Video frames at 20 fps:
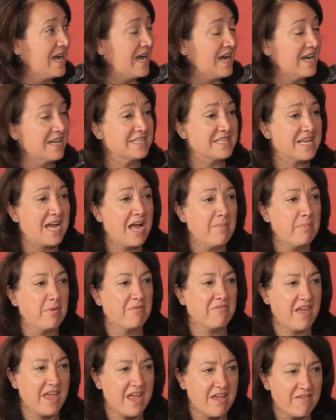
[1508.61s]
on top
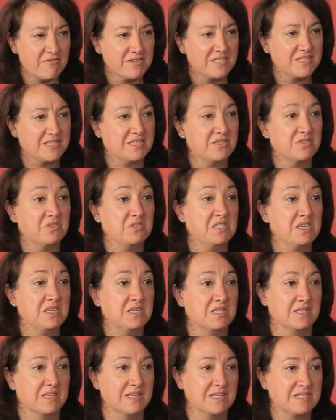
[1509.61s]
of every single
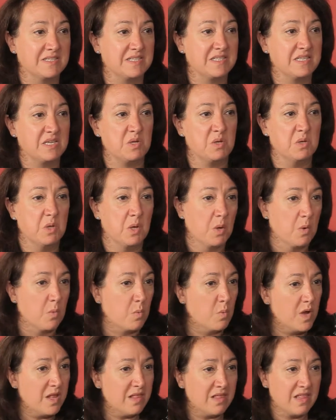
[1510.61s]
deal and see
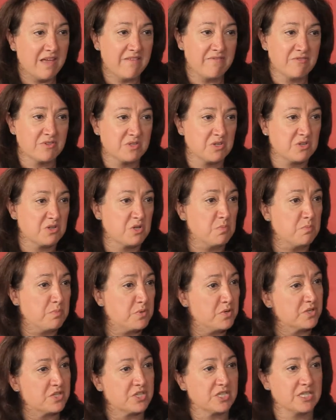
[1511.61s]
what levers are you
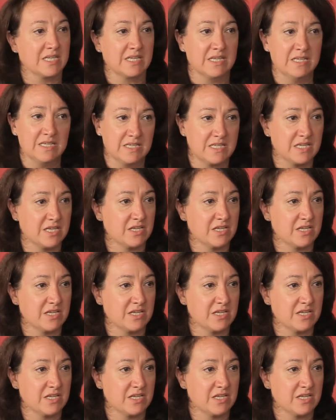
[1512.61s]
pushing,